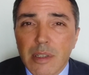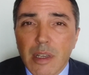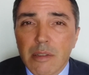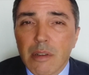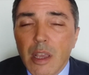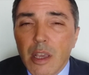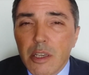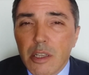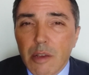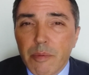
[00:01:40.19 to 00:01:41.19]
And,
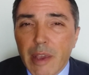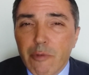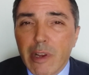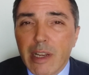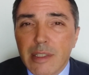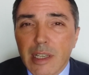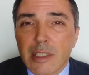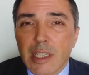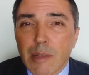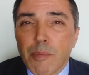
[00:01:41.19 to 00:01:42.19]
you know, they really did
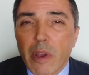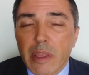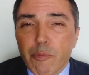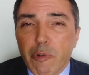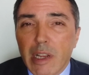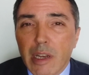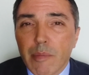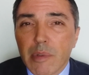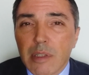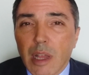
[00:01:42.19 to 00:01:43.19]
disappoint the prelim
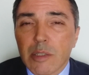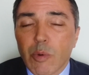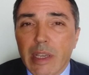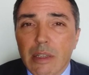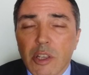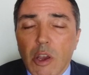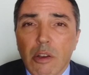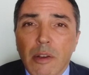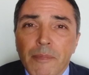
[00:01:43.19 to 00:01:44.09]
numbers last week. So,